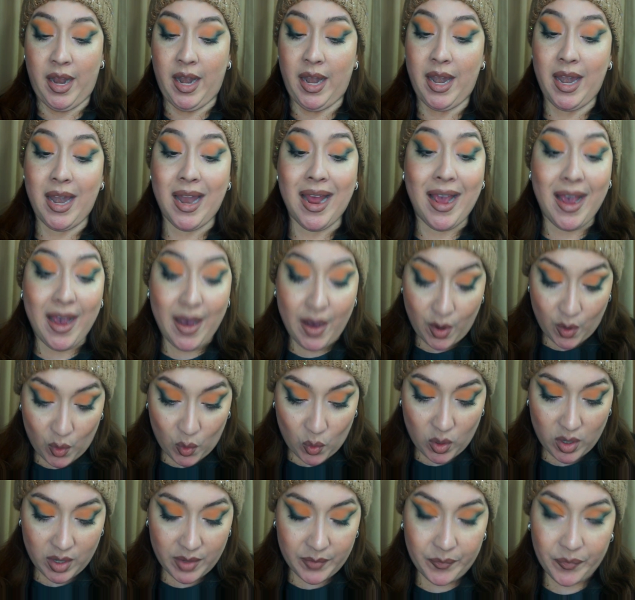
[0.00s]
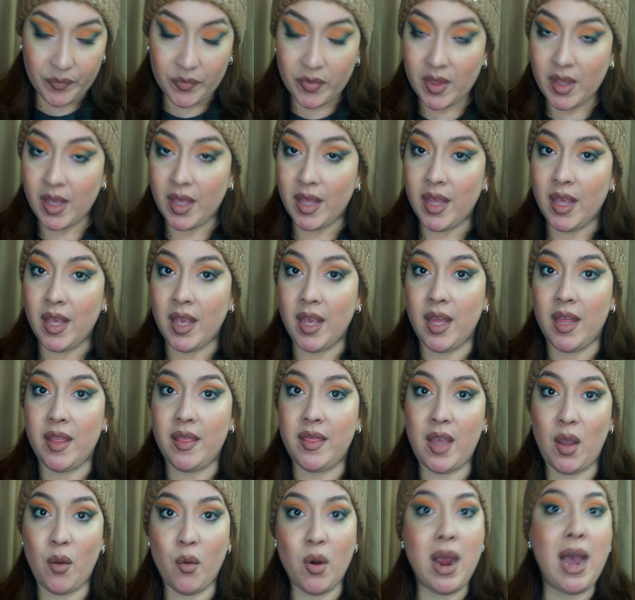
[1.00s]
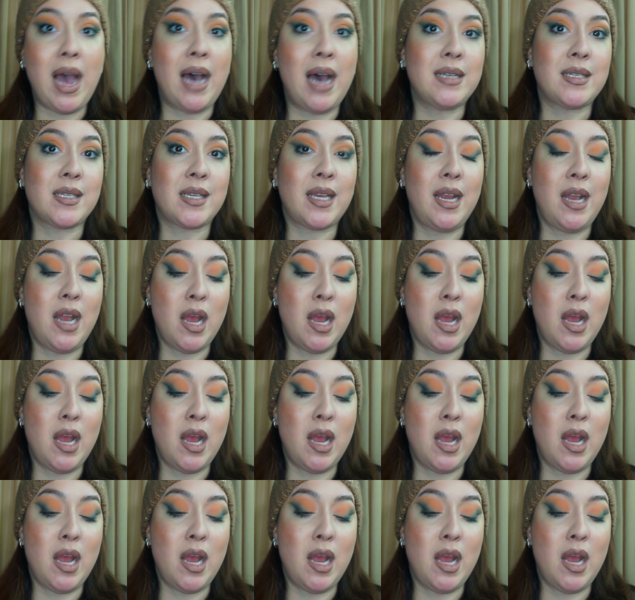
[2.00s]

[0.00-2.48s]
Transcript: Now, they were asking